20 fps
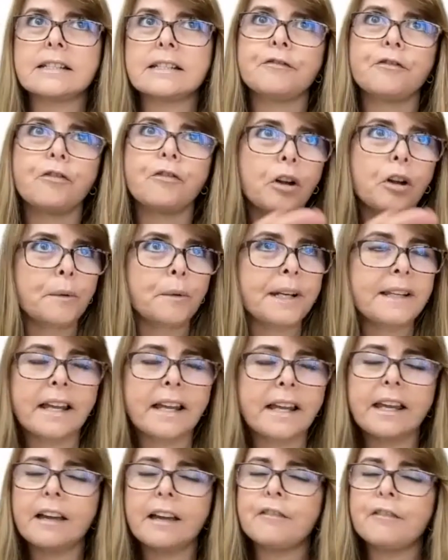The following
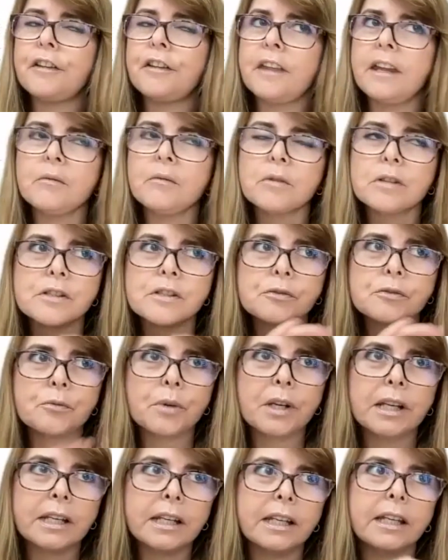day, everything was
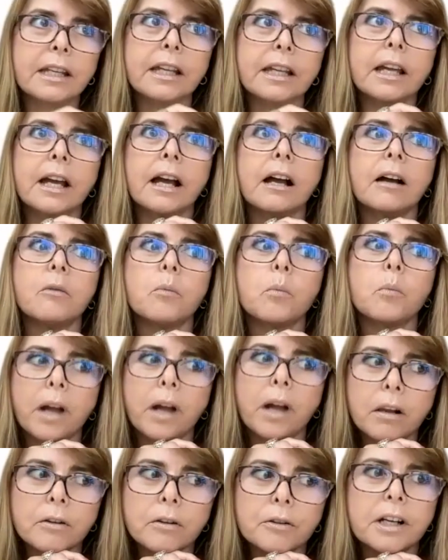really
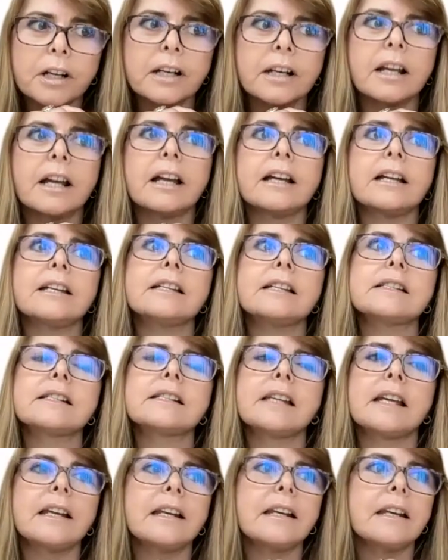well
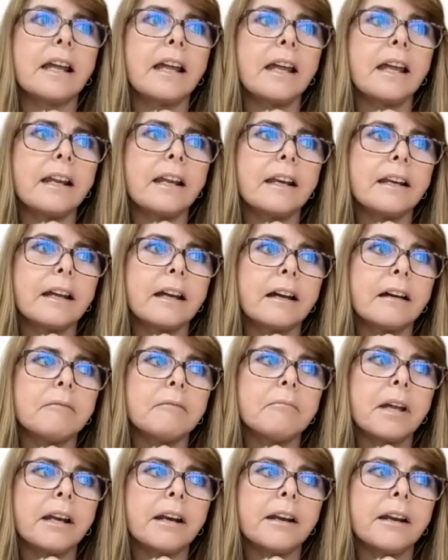organized, and
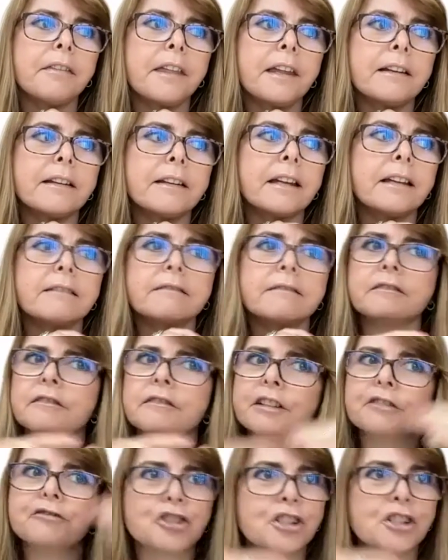I think
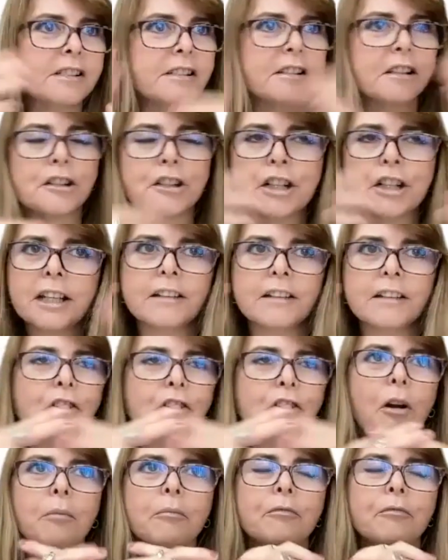they're just learning
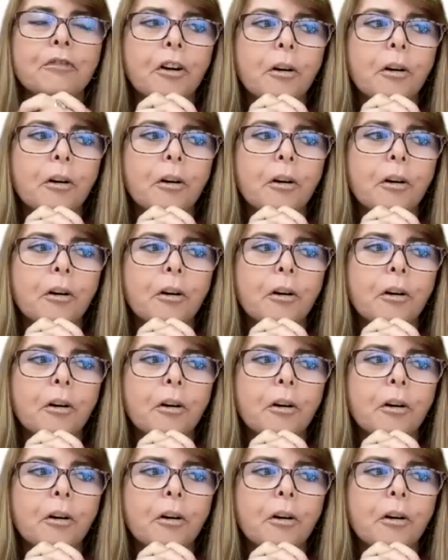from